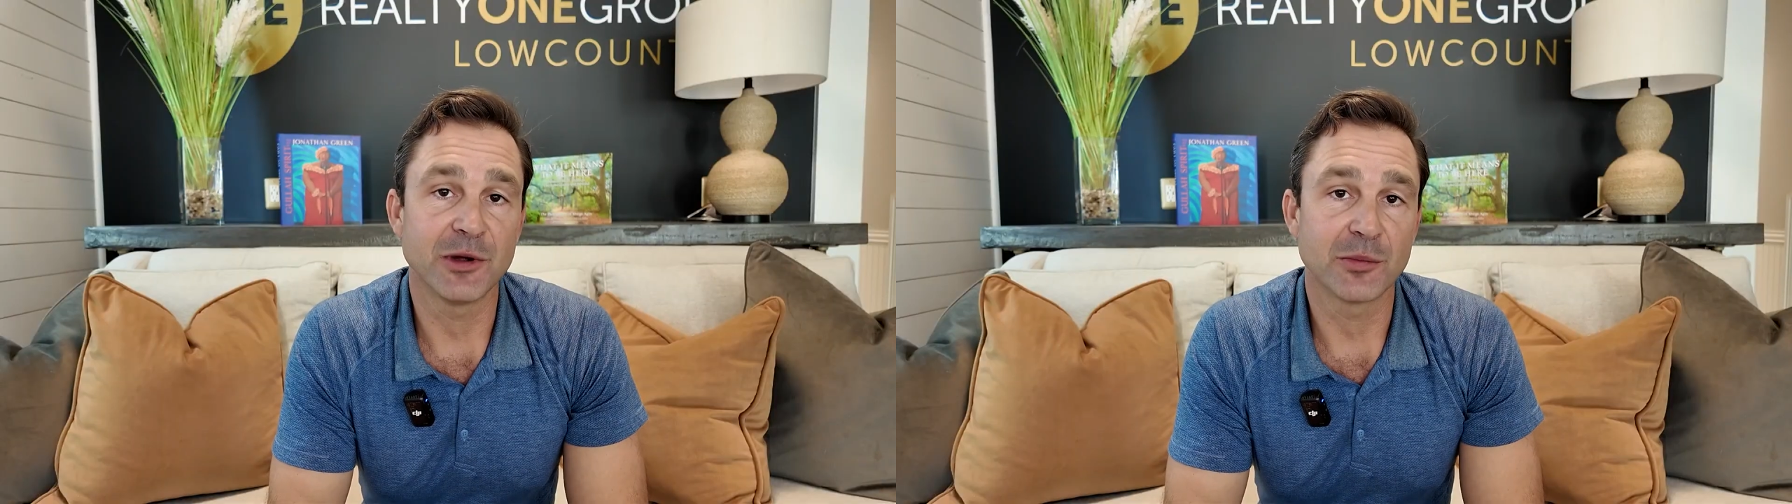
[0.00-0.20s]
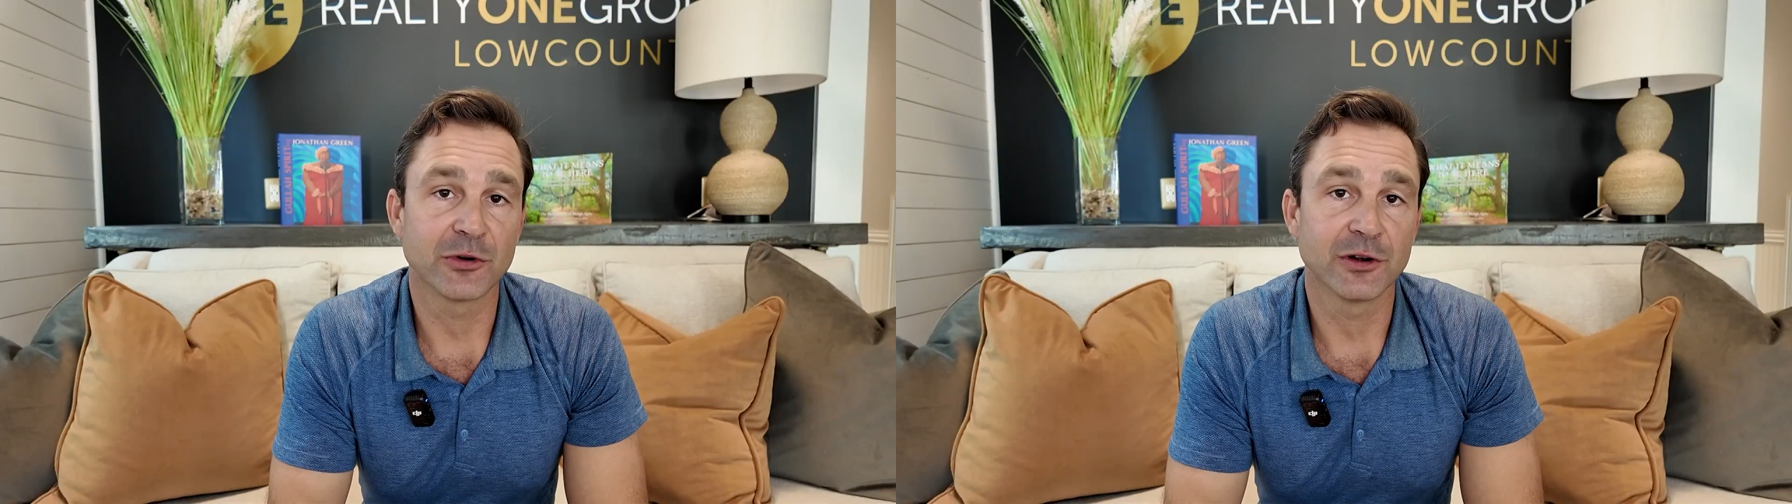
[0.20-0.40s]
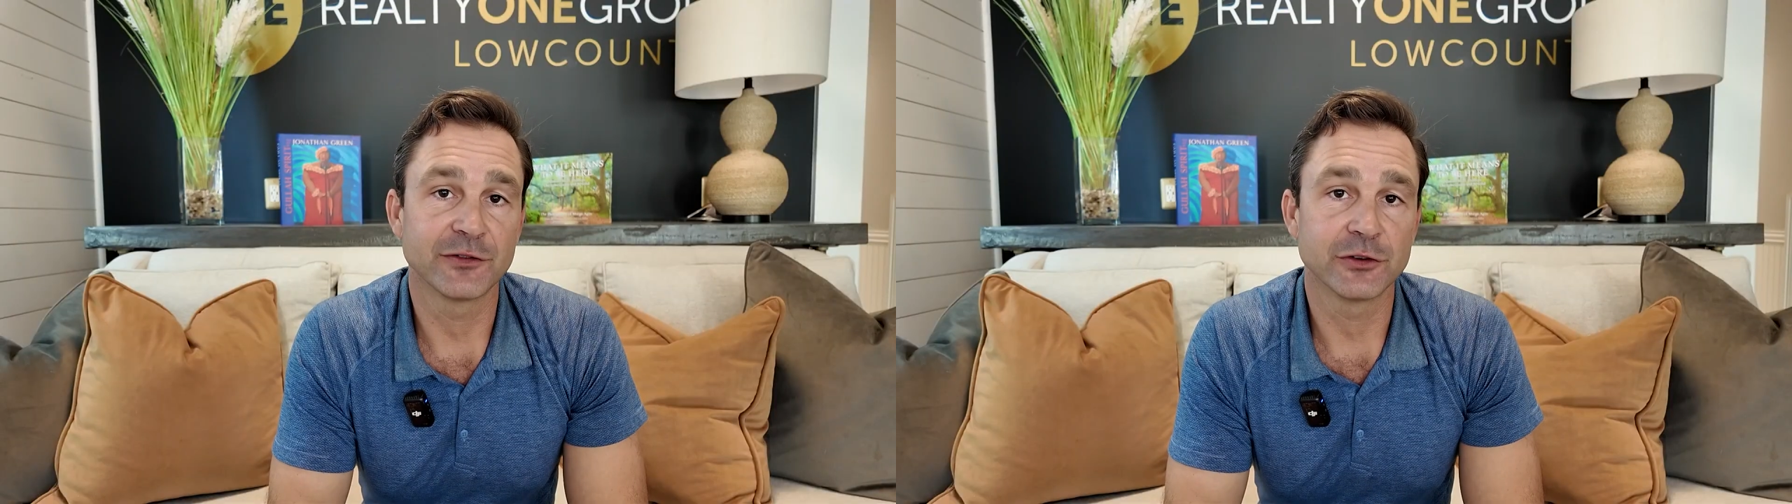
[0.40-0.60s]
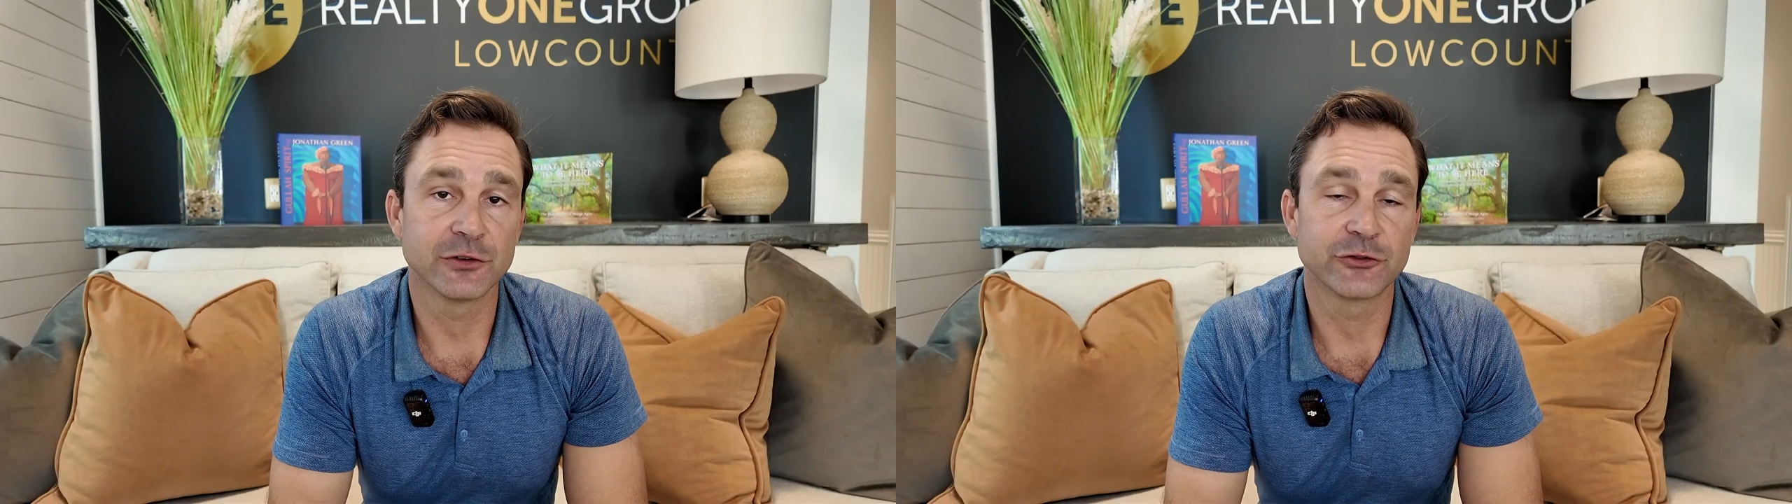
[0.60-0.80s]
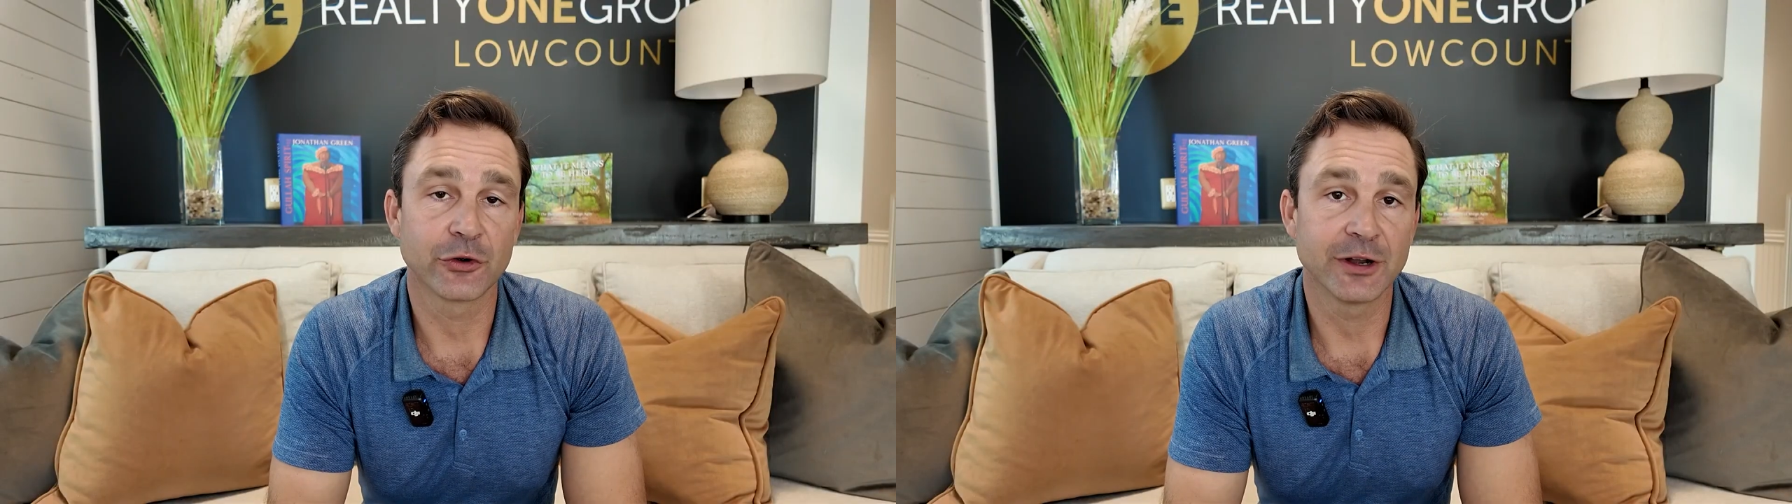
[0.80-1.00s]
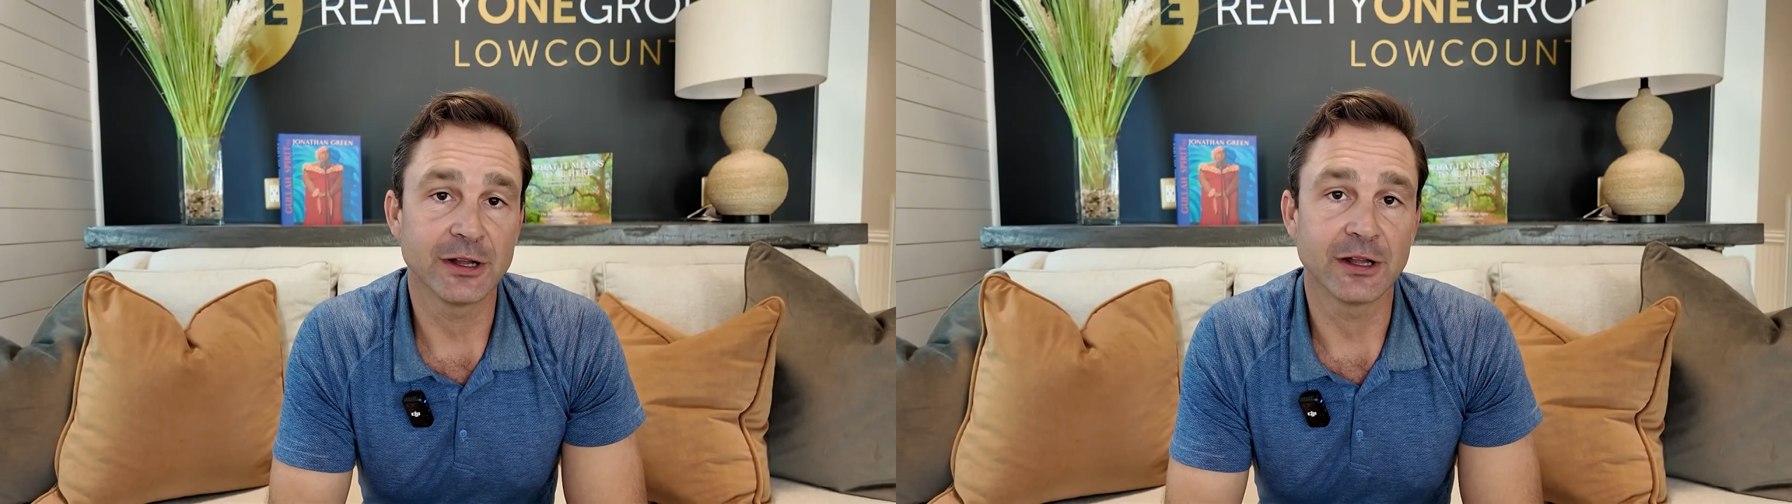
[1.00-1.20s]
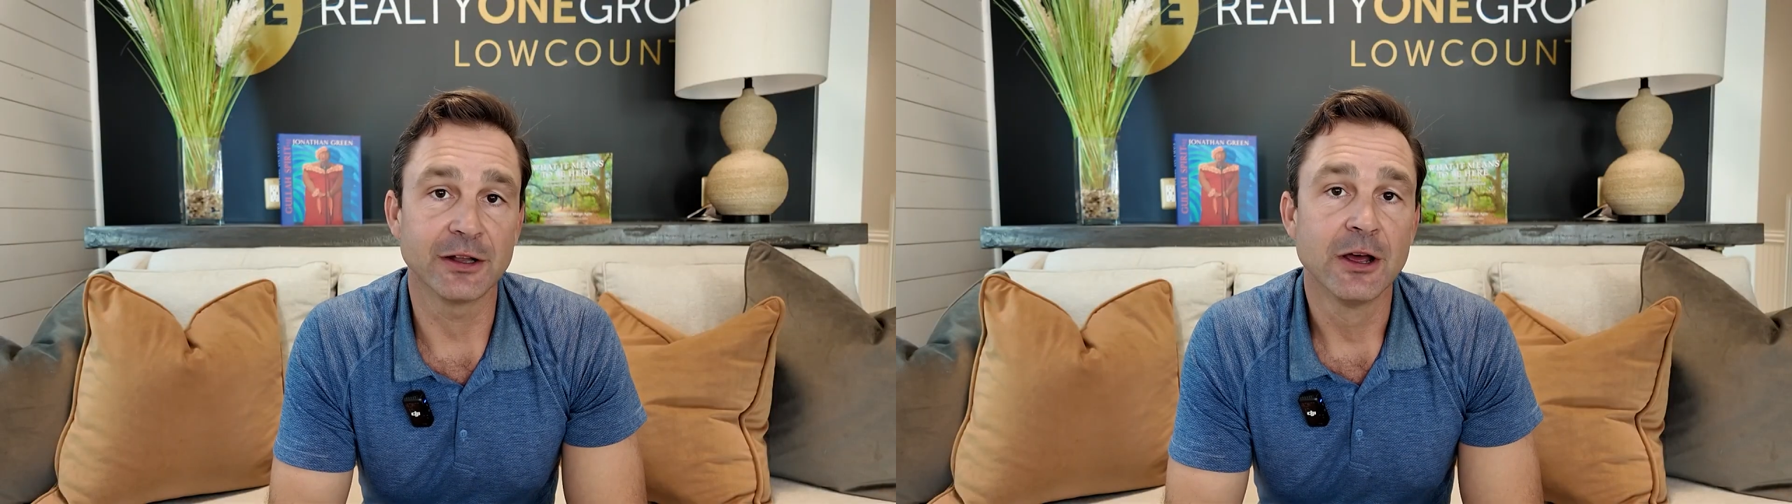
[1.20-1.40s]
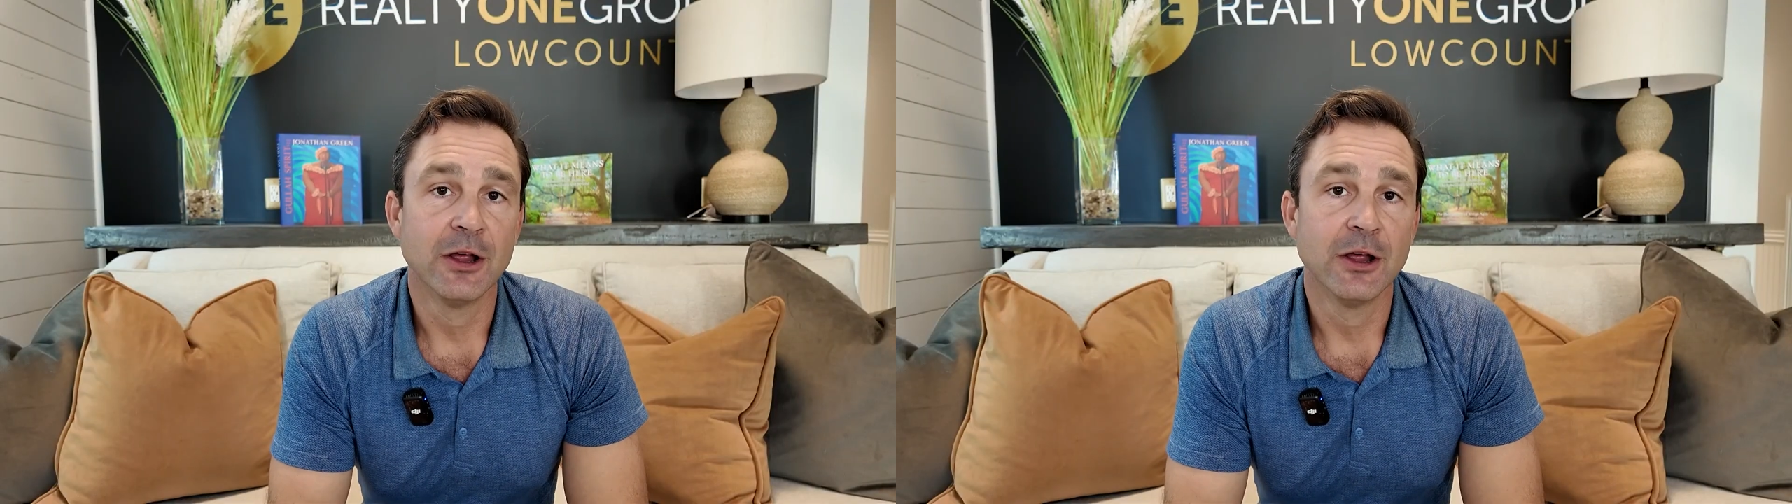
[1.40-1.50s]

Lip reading: member if you join in.